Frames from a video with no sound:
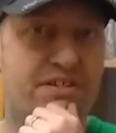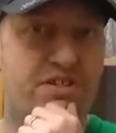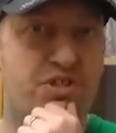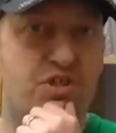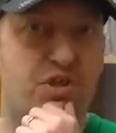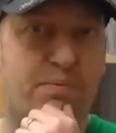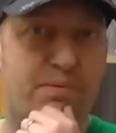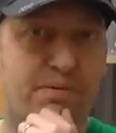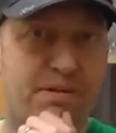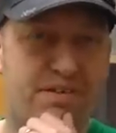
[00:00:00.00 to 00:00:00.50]
is
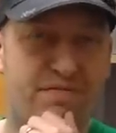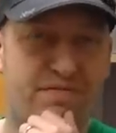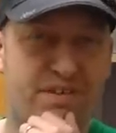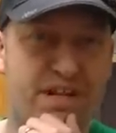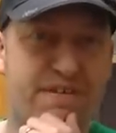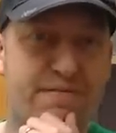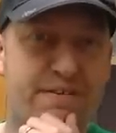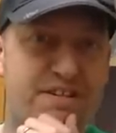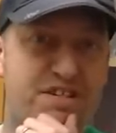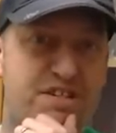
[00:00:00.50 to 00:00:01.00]
chopping it
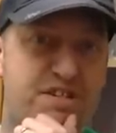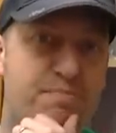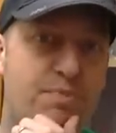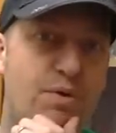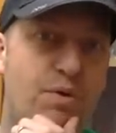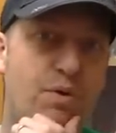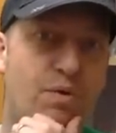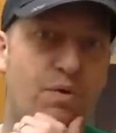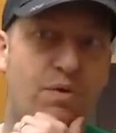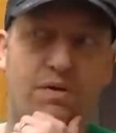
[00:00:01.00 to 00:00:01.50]
really, really
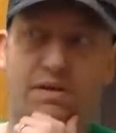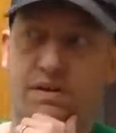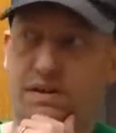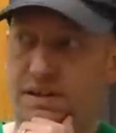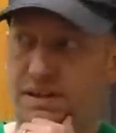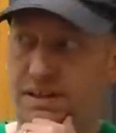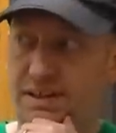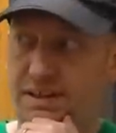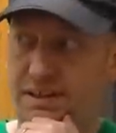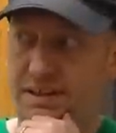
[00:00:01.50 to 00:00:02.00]
small.
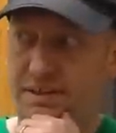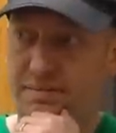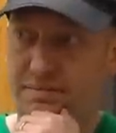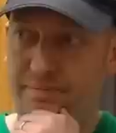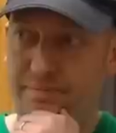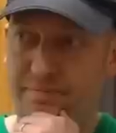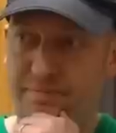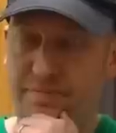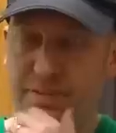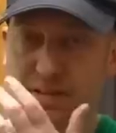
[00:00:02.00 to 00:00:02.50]

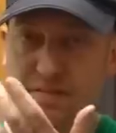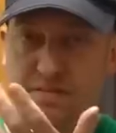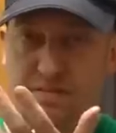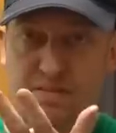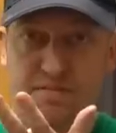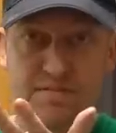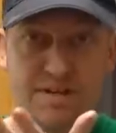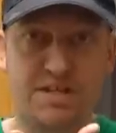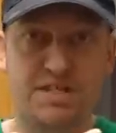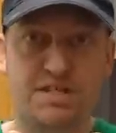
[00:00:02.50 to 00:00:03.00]

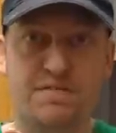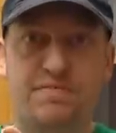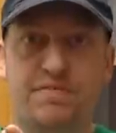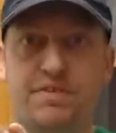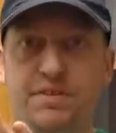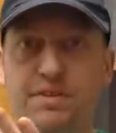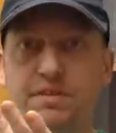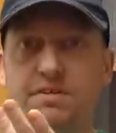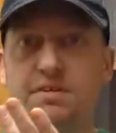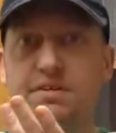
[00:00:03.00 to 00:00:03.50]
The reason
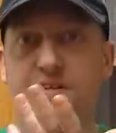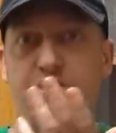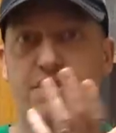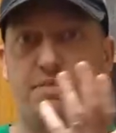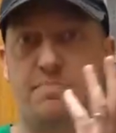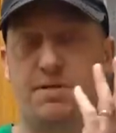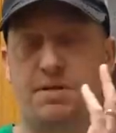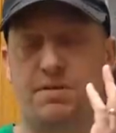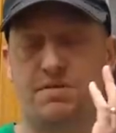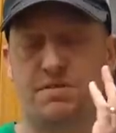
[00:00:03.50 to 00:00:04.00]
for doing this
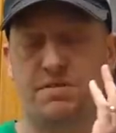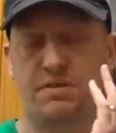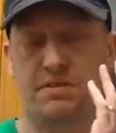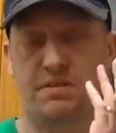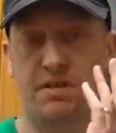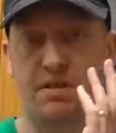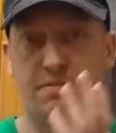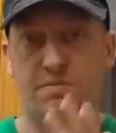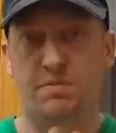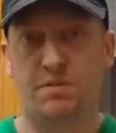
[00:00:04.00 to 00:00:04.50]
is because I
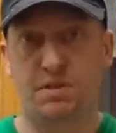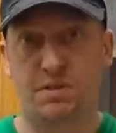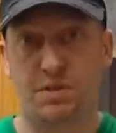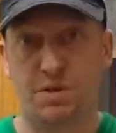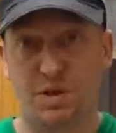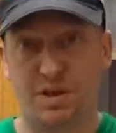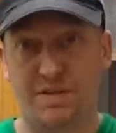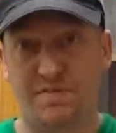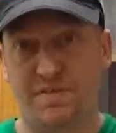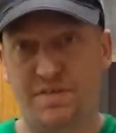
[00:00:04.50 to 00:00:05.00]
don't want to
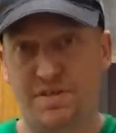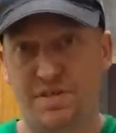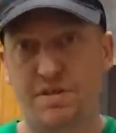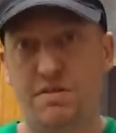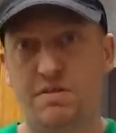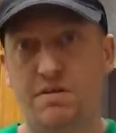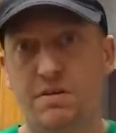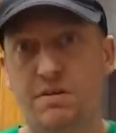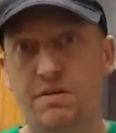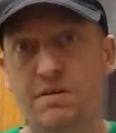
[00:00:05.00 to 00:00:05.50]
cook it for
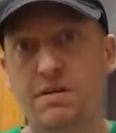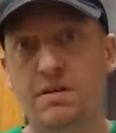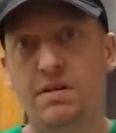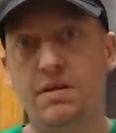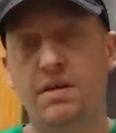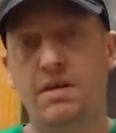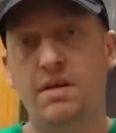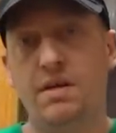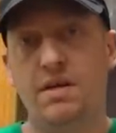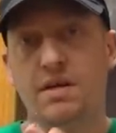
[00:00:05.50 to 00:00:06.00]
too long,
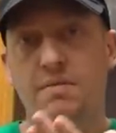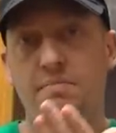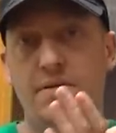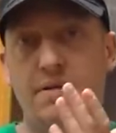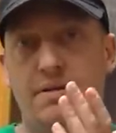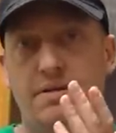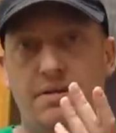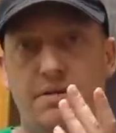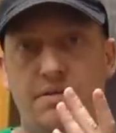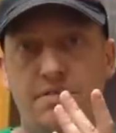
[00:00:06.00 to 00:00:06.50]

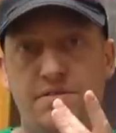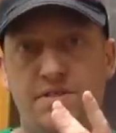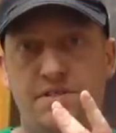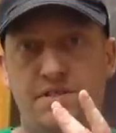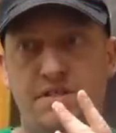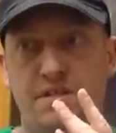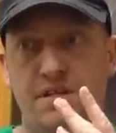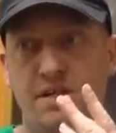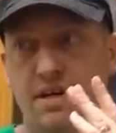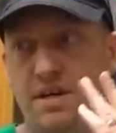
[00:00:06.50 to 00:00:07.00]

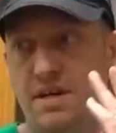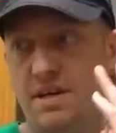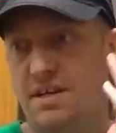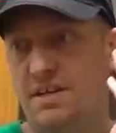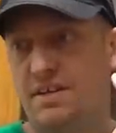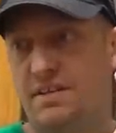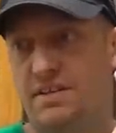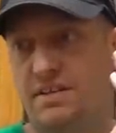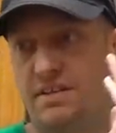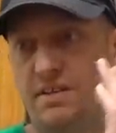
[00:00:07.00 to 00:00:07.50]
because
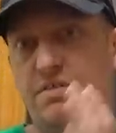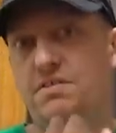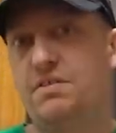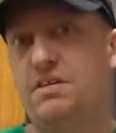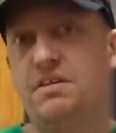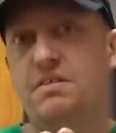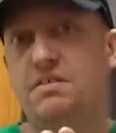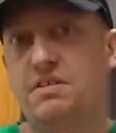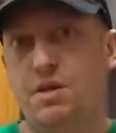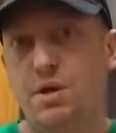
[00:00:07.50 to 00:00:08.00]
the
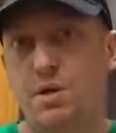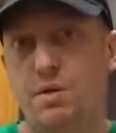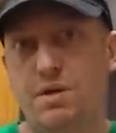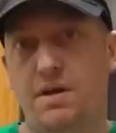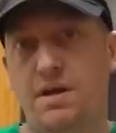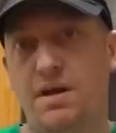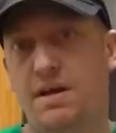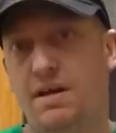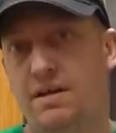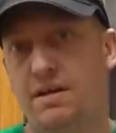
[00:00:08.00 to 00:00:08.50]
longer you
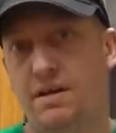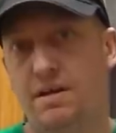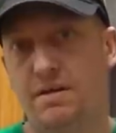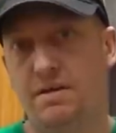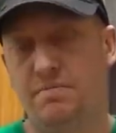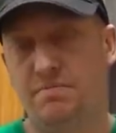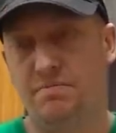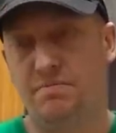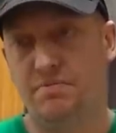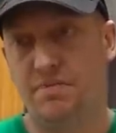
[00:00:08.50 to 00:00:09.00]
cook
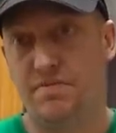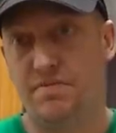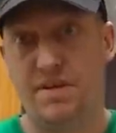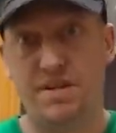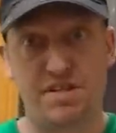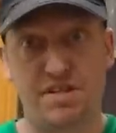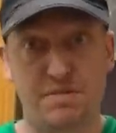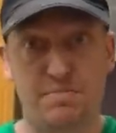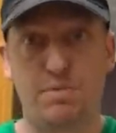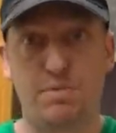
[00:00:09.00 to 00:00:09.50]
um,
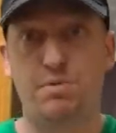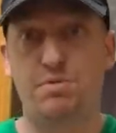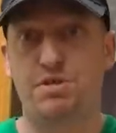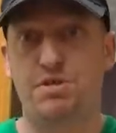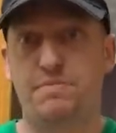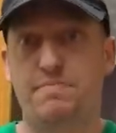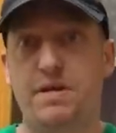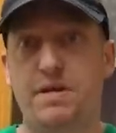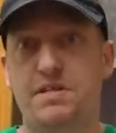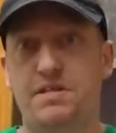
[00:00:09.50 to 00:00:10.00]

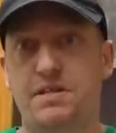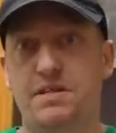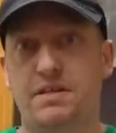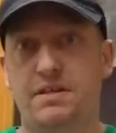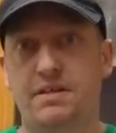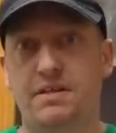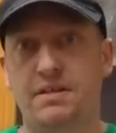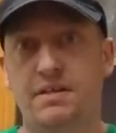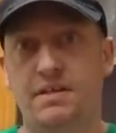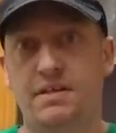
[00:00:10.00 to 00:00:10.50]
vegetables
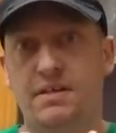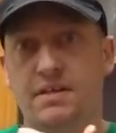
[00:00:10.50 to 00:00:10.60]
especially,